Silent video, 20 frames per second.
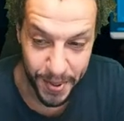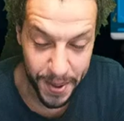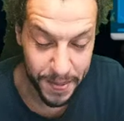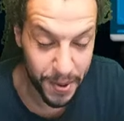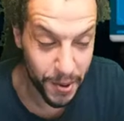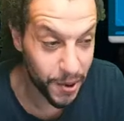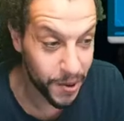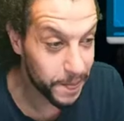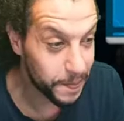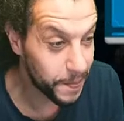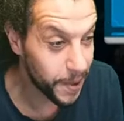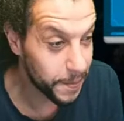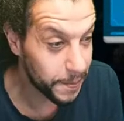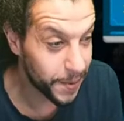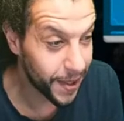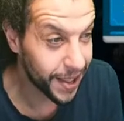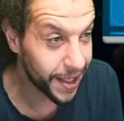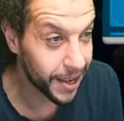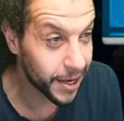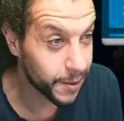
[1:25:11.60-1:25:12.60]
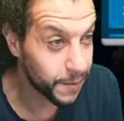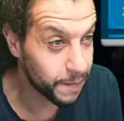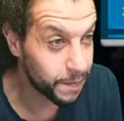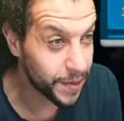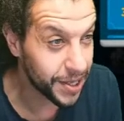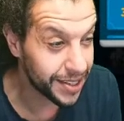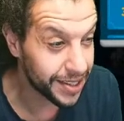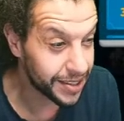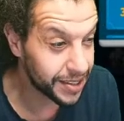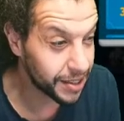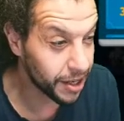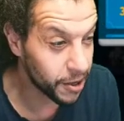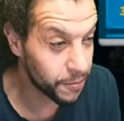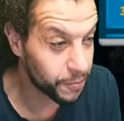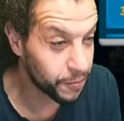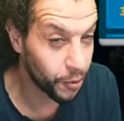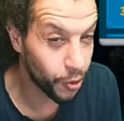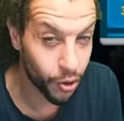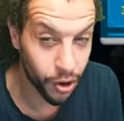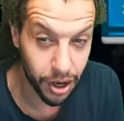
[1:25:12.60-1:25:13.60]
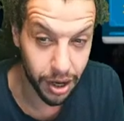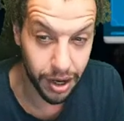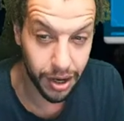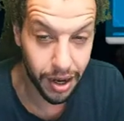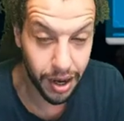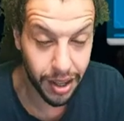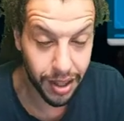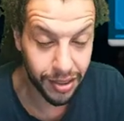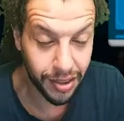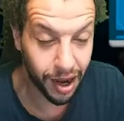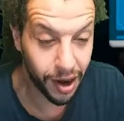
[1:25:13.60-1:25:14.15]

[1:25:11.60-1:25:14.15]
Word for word: Pepper when Pepper and BT Cyborg